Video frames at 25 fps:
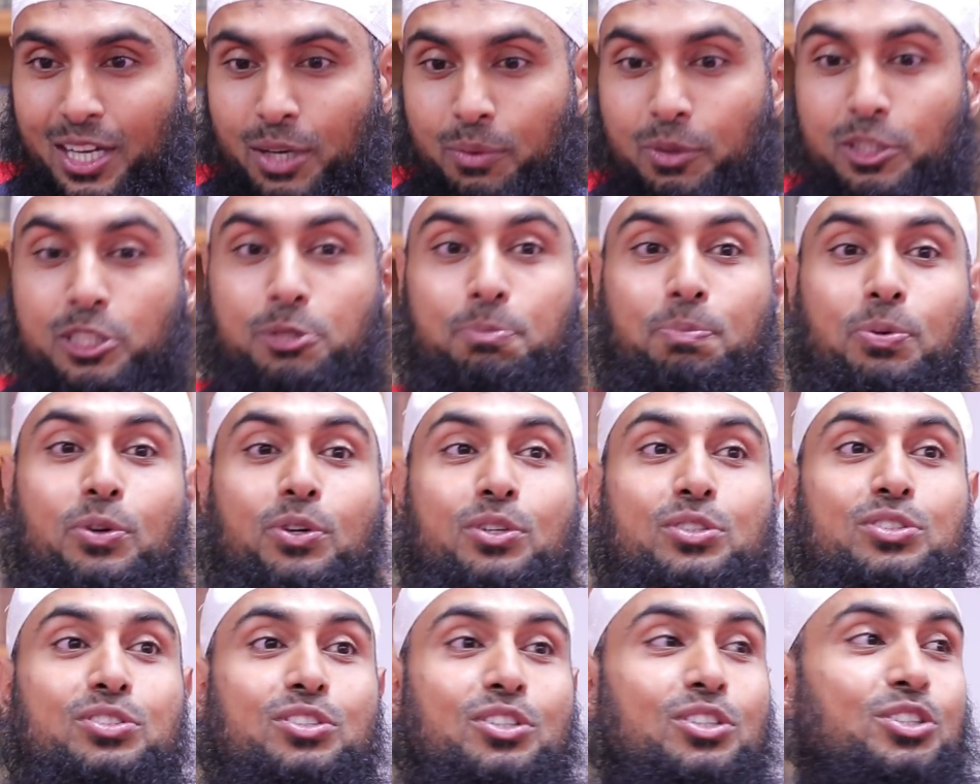Which
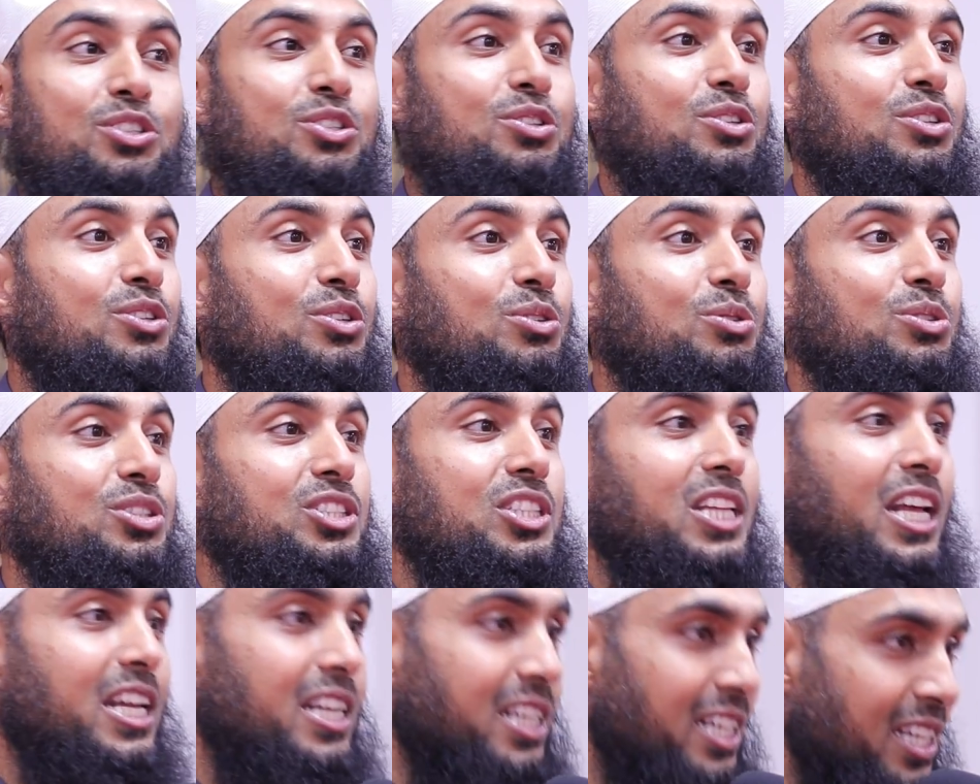books should you
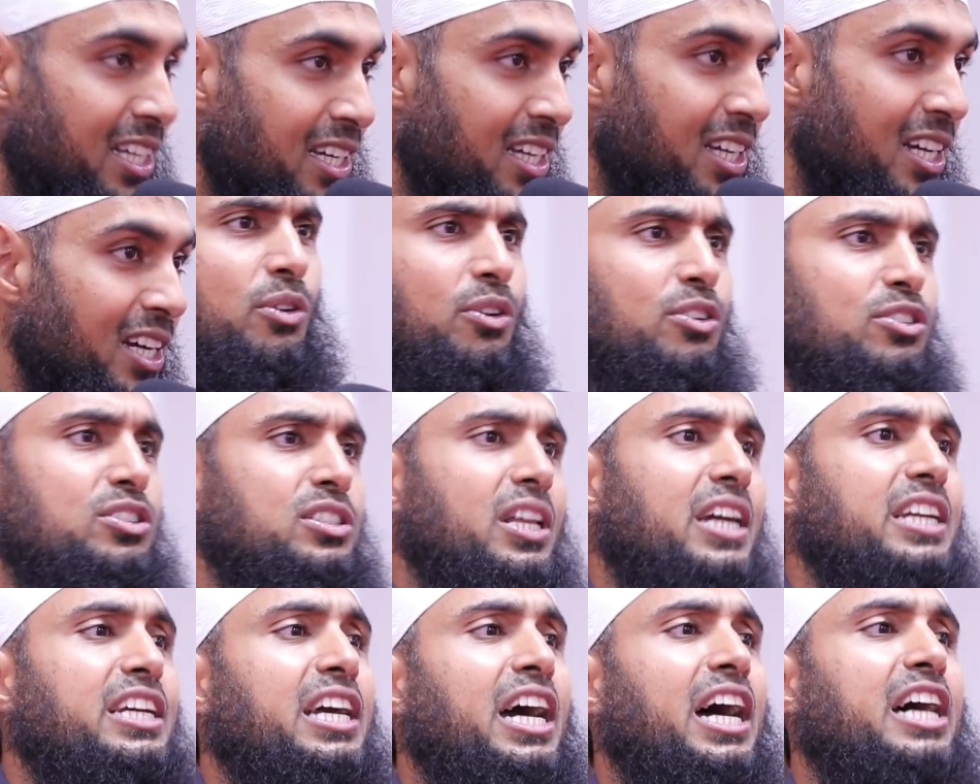study? If you want to
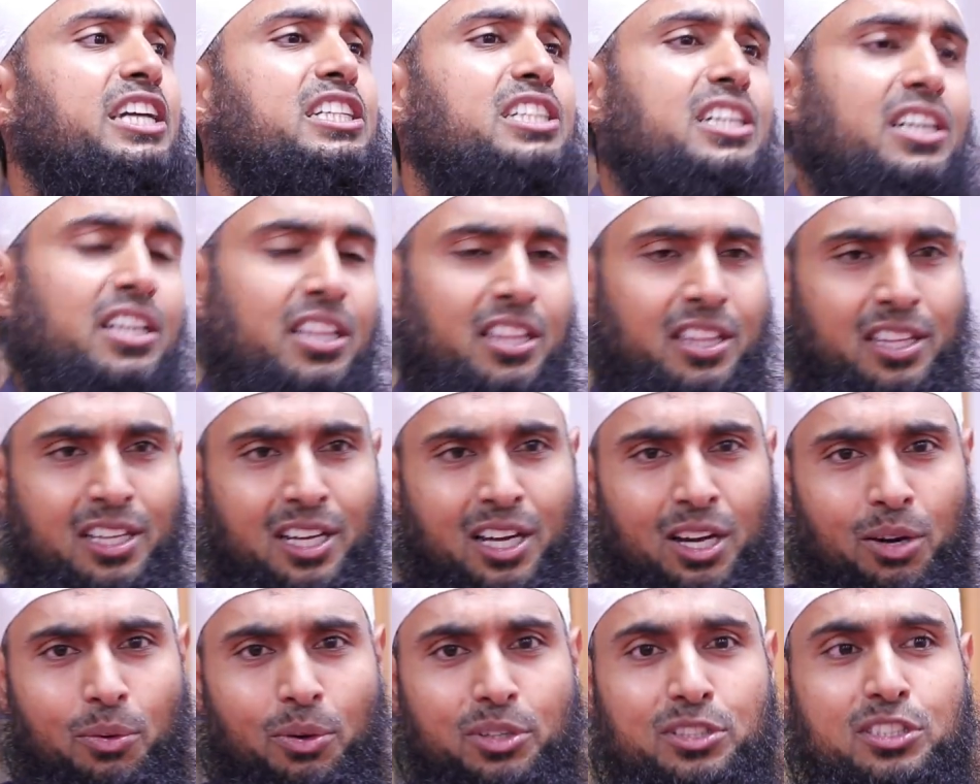study hadith,
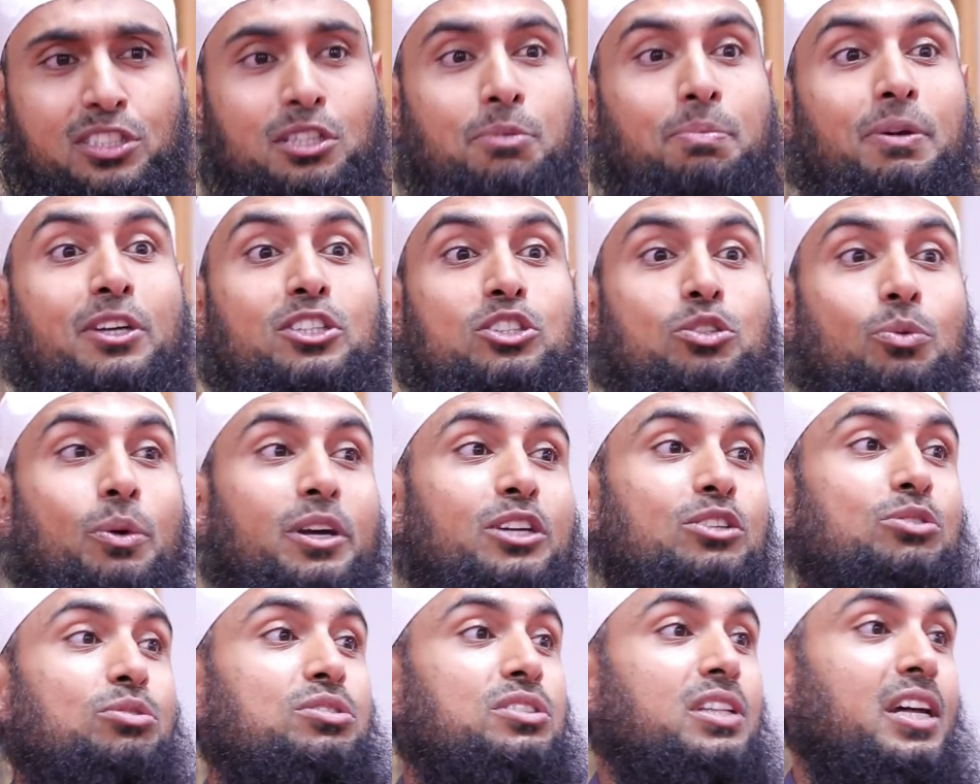what's the best
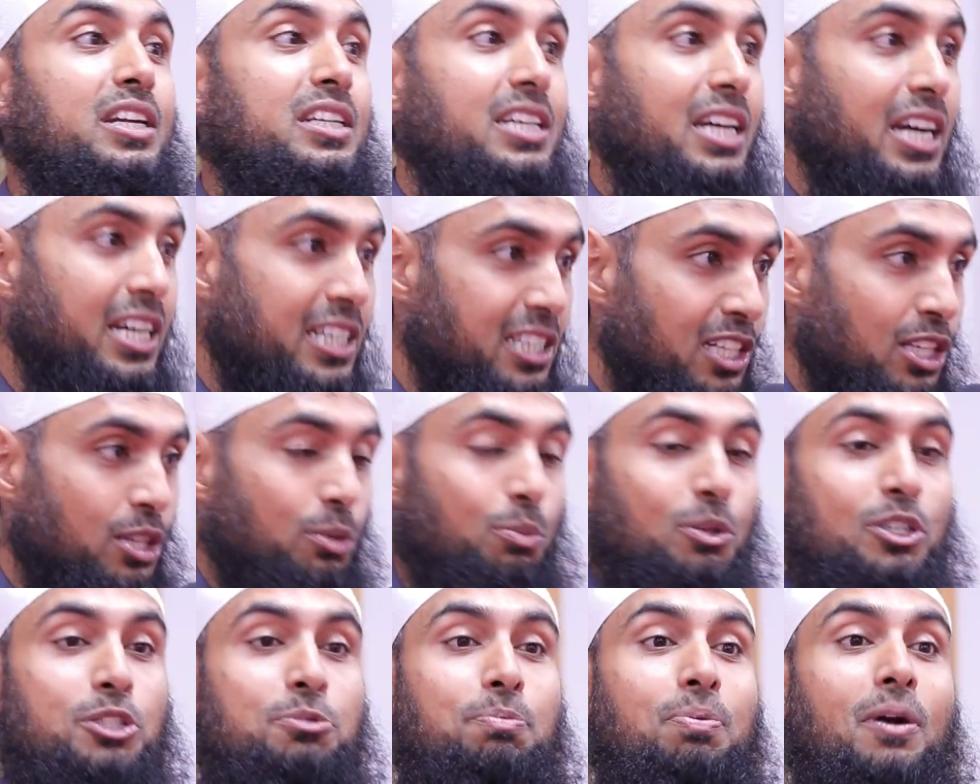way to study
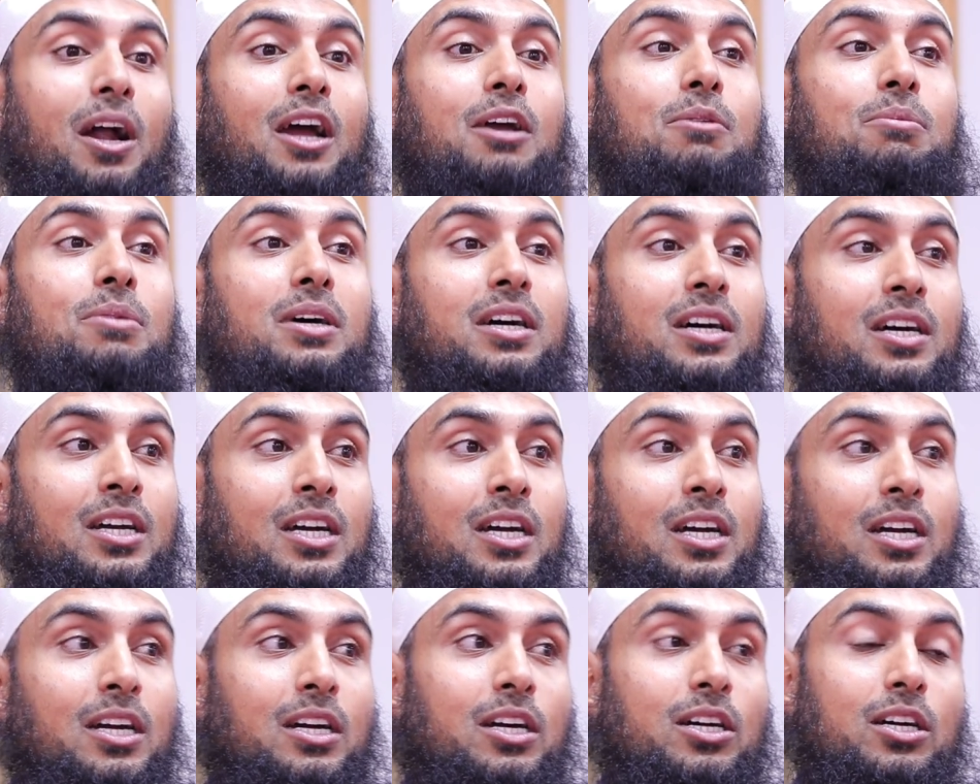hadith? Which primer
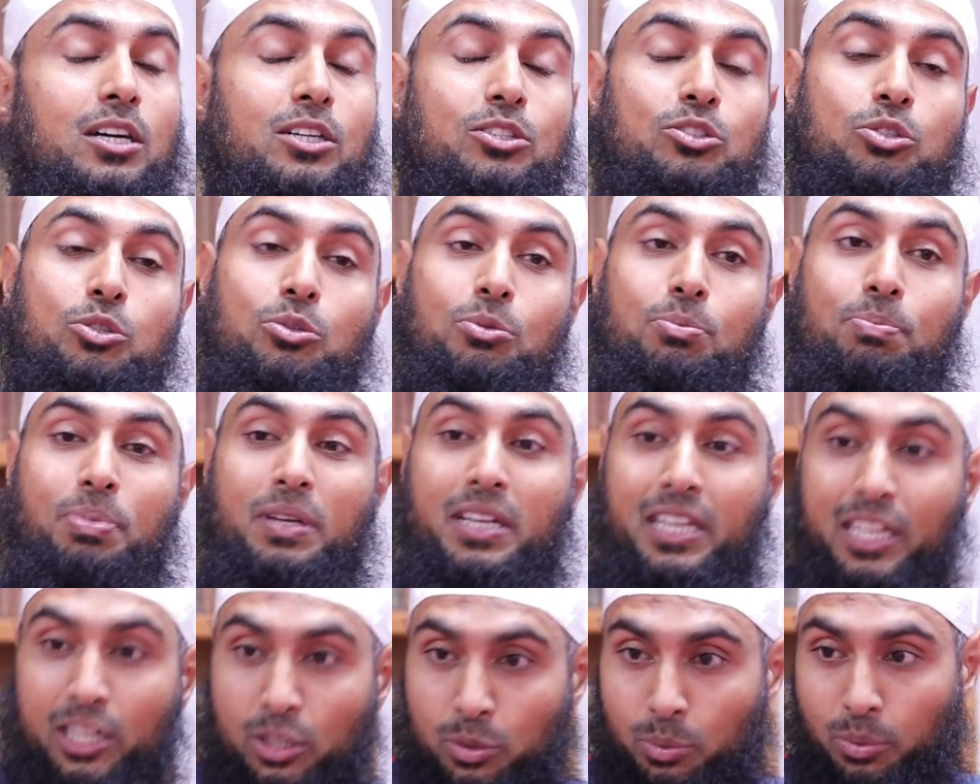to
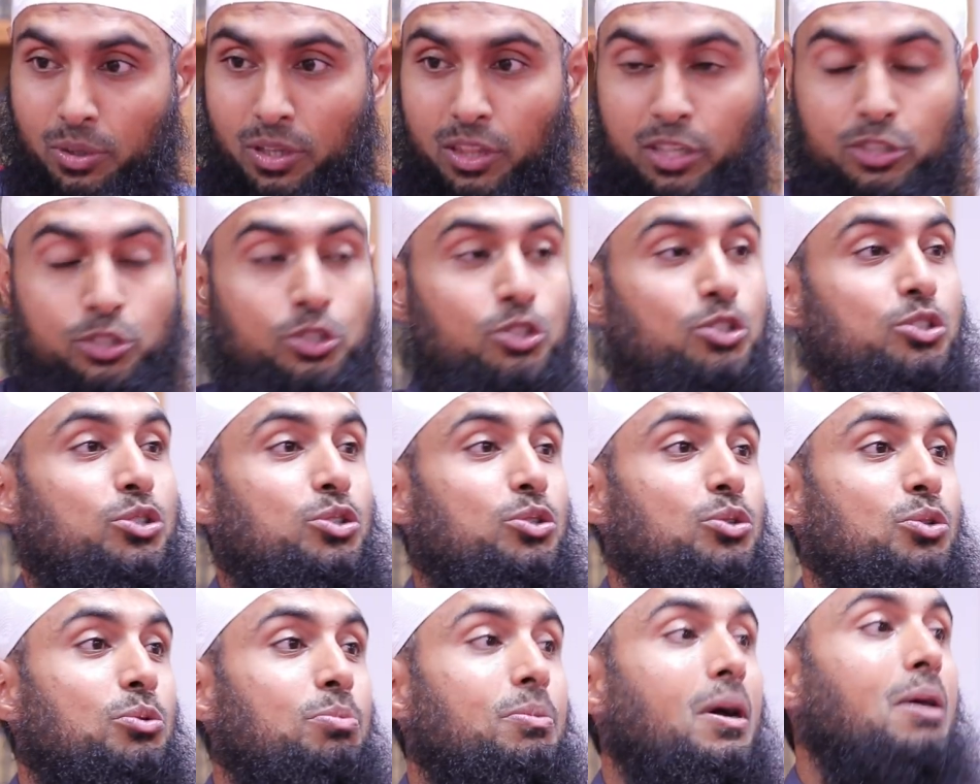begin with? Should
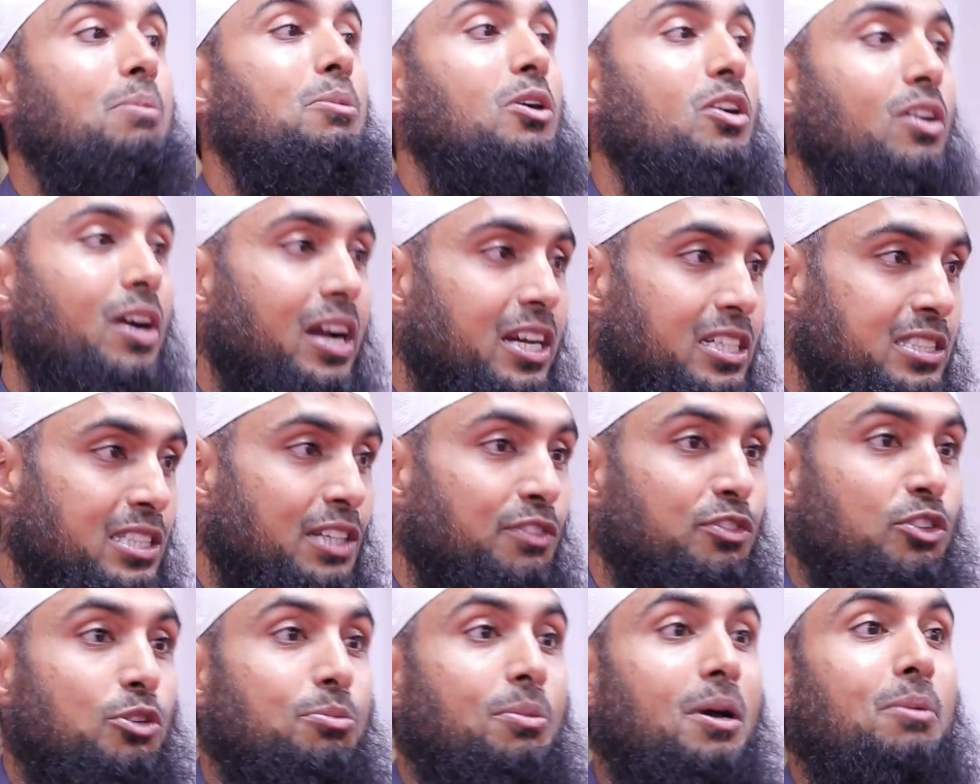you memorize?
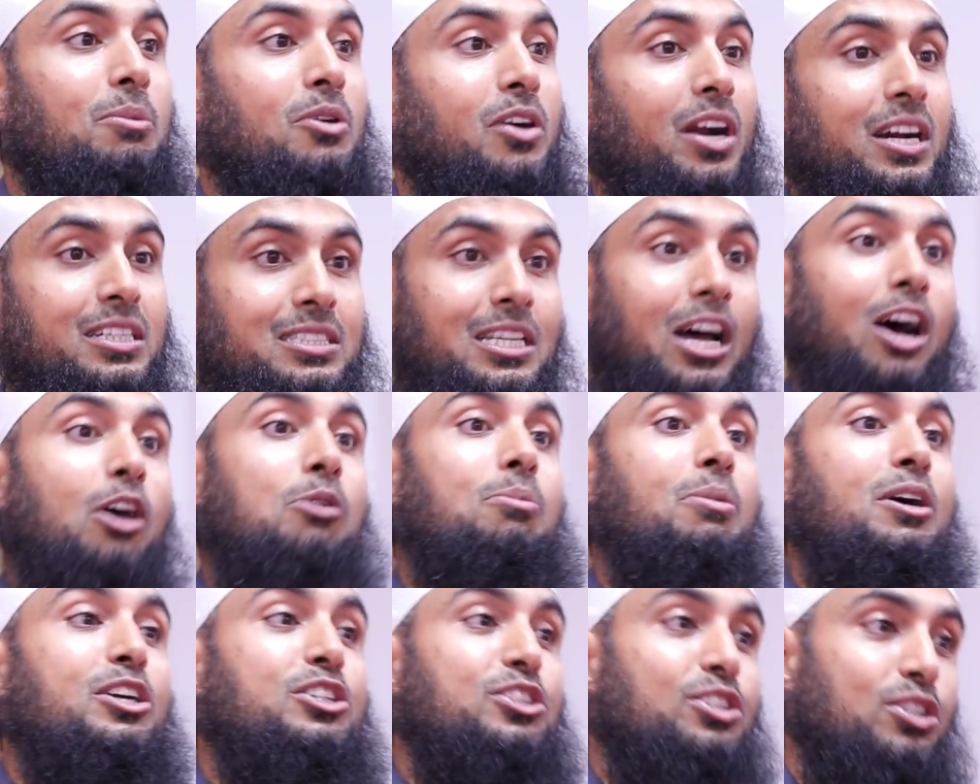If you memorize,
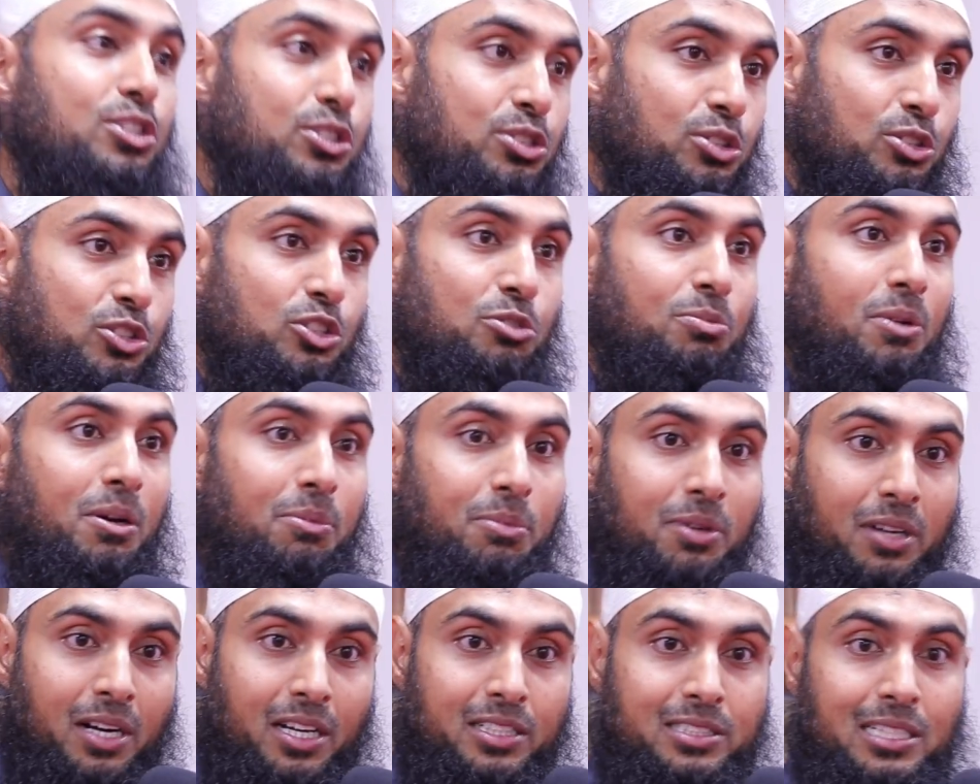how much should you
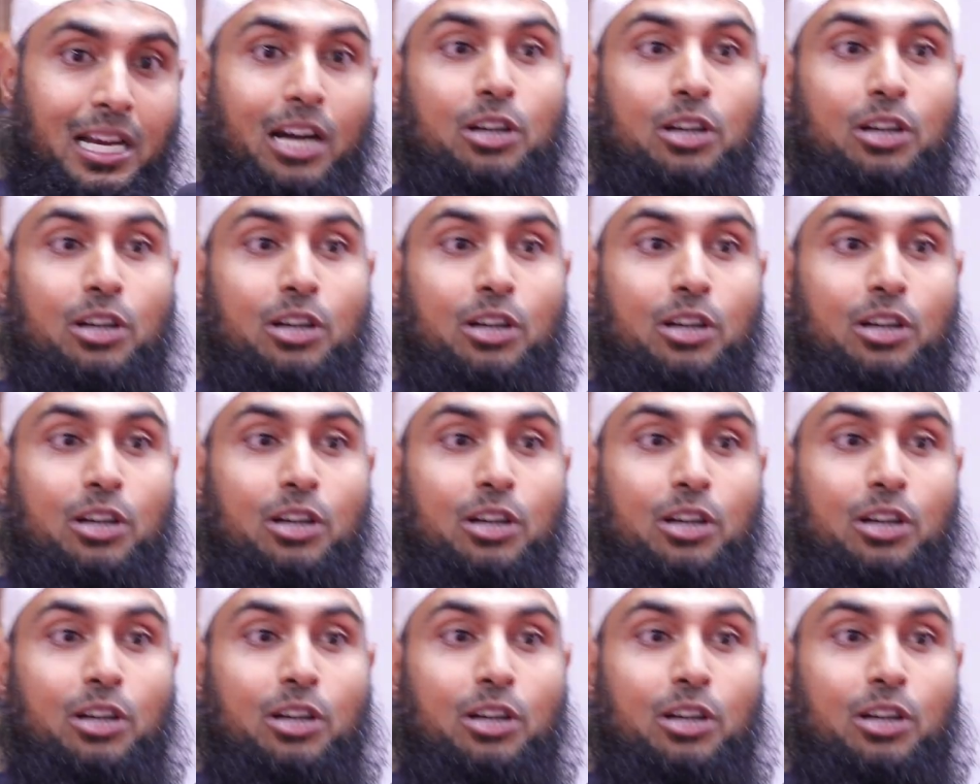memorize?